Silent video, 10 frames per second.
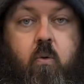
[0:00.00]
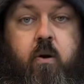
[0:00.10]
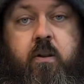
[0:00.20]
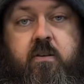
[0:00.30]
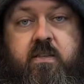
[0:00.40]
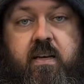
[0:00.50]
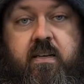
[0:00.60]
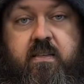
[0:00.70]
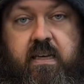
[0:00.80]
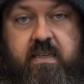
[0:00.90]
One of those
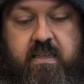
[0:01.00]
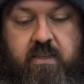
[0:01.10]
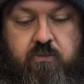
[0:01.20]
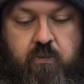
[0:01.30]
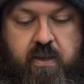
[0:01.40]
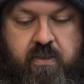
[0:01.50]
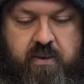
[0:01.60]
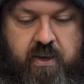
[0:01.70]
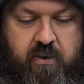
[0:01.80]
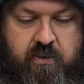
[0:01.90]
things is this Wraith
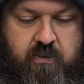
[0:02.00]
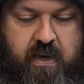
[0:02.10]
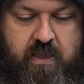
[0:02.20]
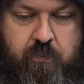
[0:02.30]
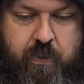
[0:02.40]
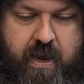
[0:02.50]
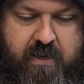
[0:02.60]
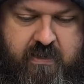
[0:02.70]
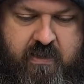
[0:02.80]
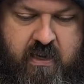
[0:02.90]
interior. So I got the
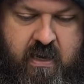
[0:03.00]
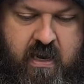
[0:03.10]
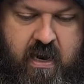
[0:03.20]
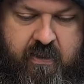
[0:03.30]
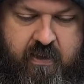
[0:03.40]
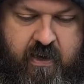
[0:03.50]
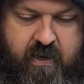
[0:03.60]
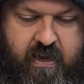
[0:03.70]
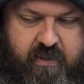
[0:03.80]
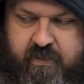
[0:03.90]
base, and then I
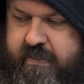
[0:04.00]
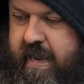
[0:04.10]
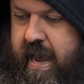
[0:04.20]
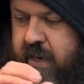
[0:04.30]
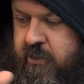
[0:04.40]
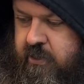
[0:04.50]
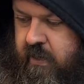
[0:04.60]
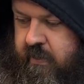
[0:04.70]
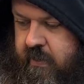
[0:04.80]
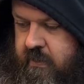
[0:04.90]
got the dash,
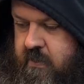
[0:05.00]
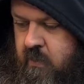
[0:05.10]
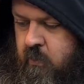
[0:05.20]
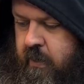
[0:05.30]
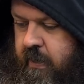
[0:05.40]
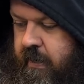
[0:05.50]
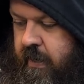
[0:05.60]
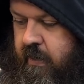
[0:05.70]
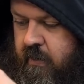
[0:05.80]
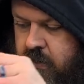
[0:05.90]
and then somewhere in here,